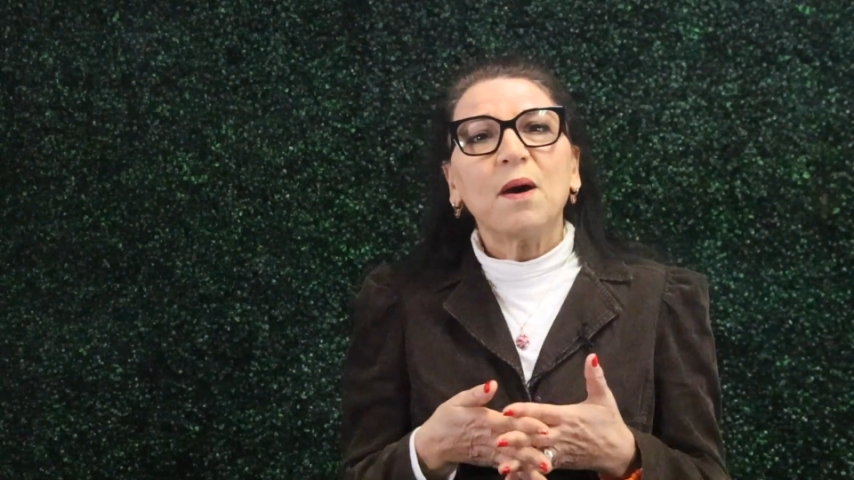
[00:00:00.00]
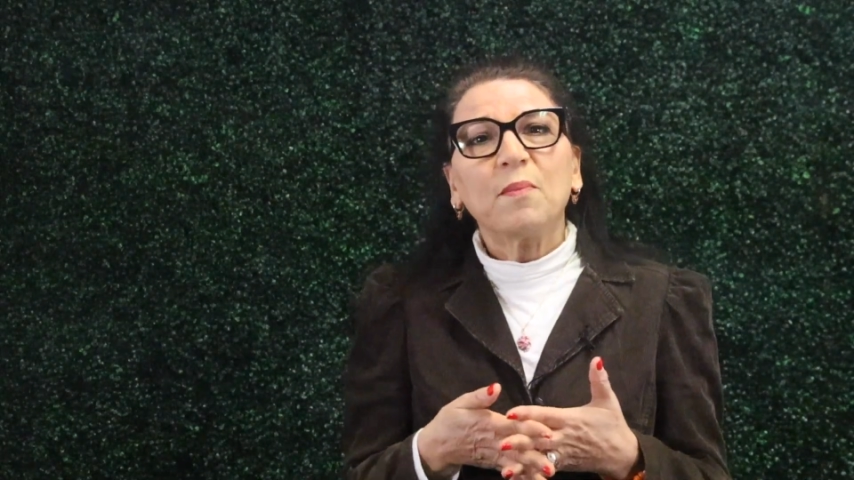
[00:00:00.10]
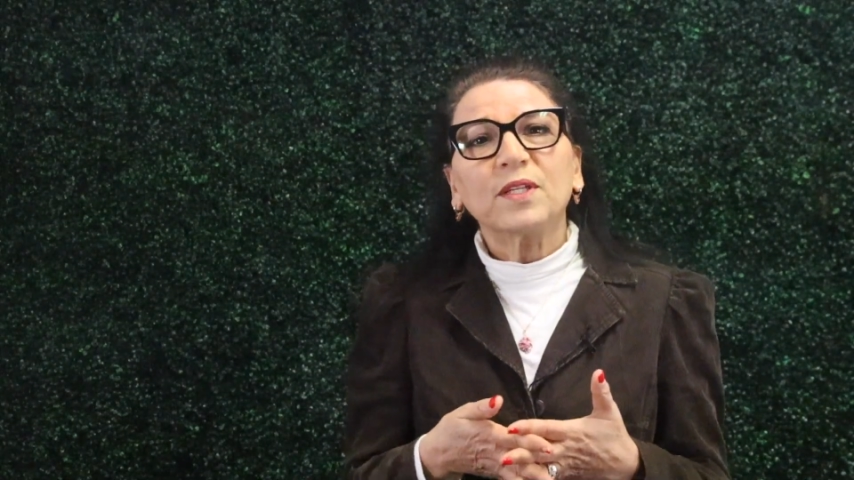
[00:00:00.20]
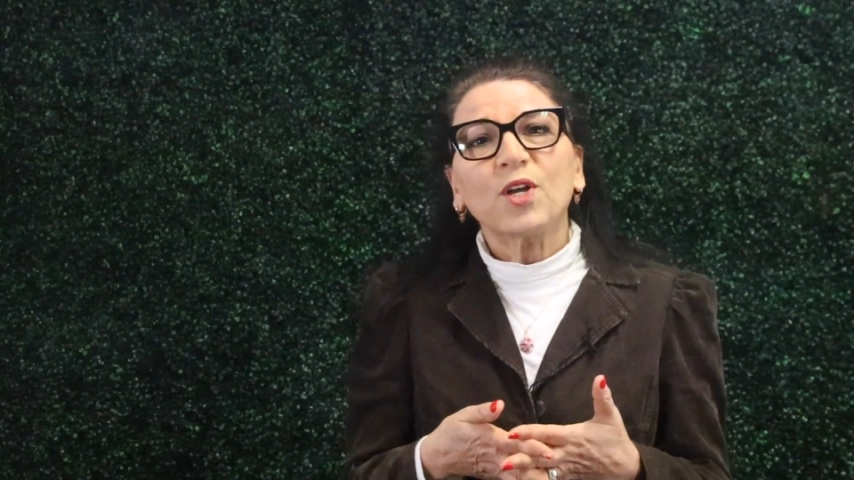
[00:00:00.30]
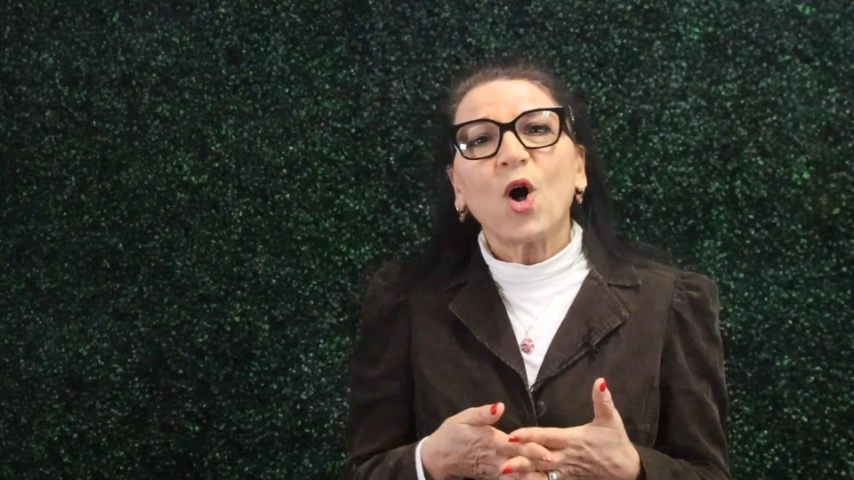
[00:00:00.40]

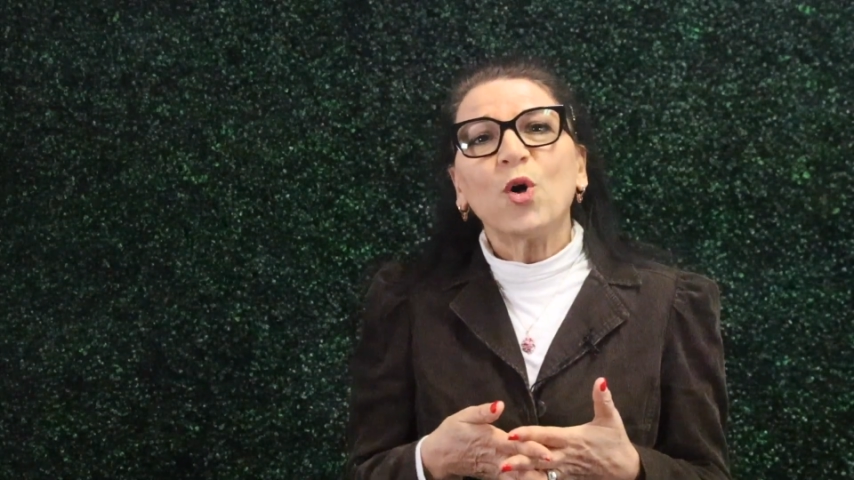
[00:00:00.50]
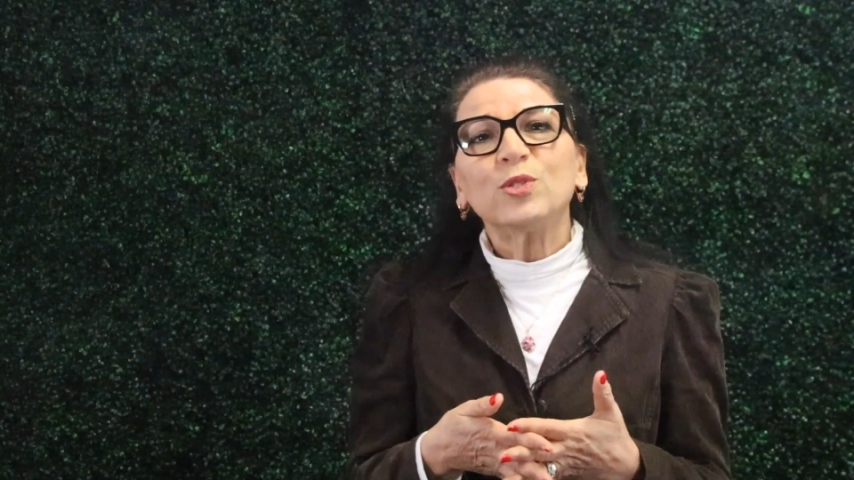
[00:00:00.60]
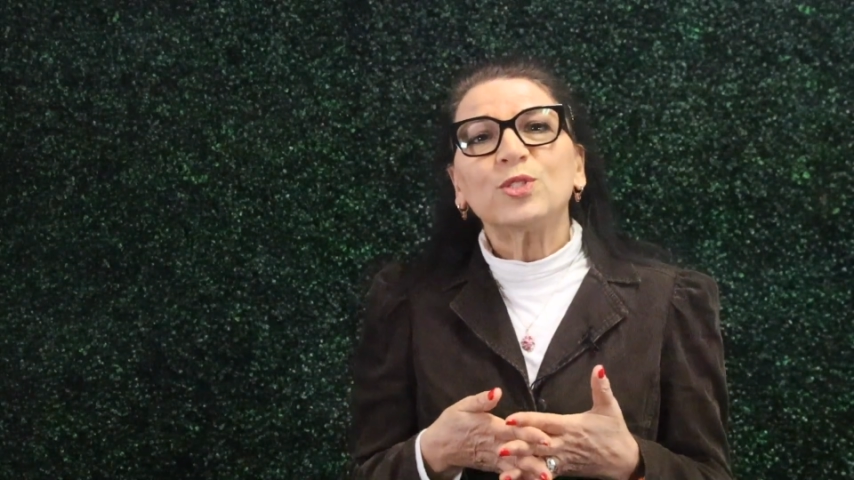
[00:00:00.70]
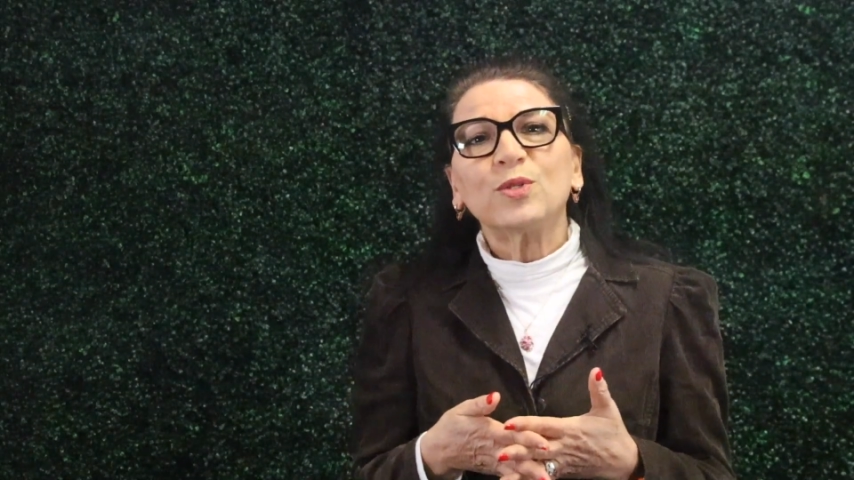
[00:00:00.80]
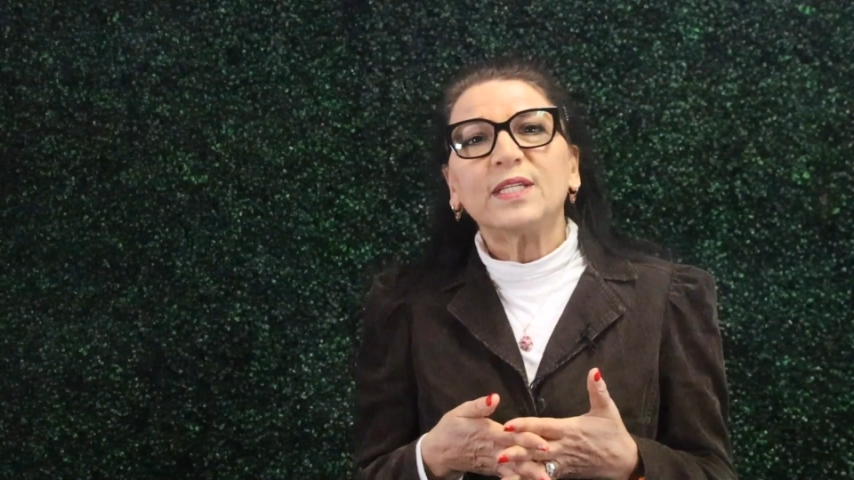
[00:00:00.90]
but
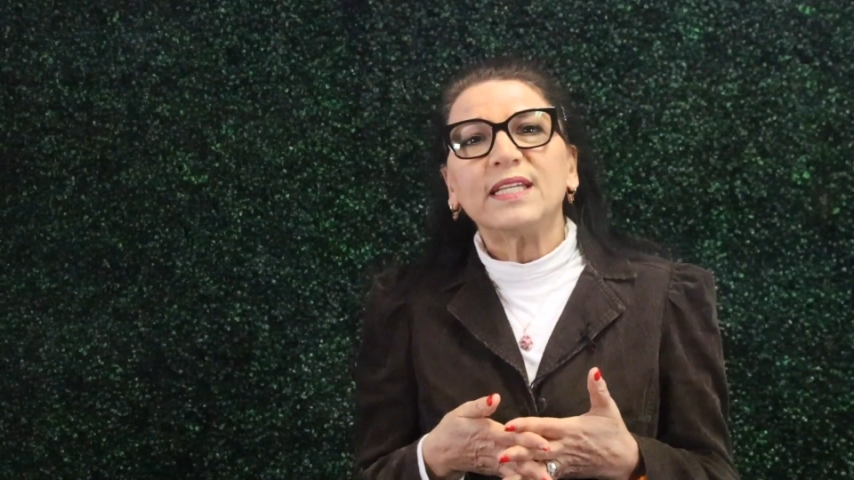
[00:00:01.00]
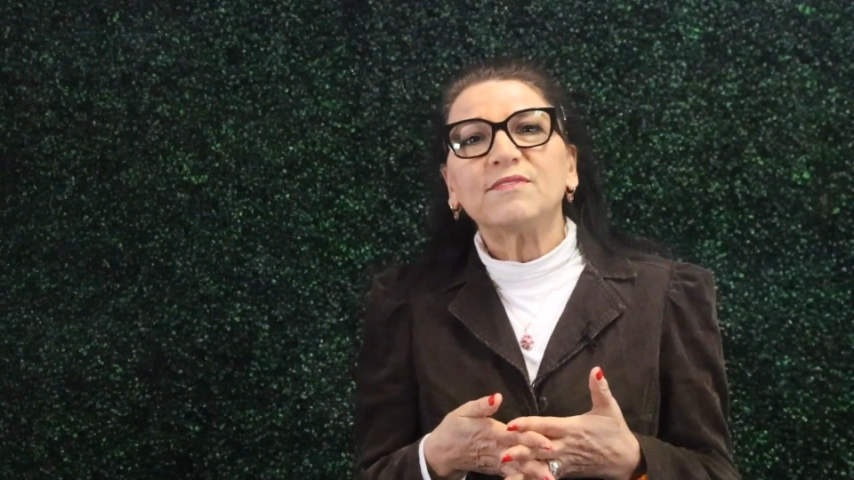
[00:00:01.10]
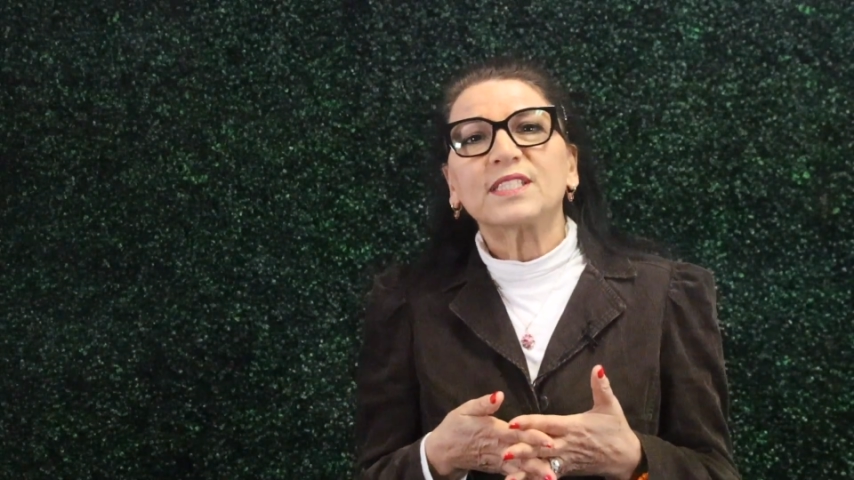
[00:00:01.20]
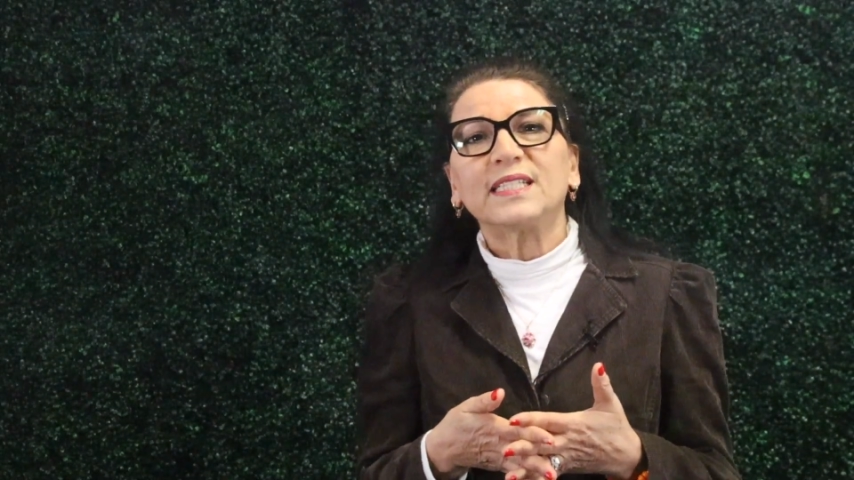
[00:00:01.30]
also gives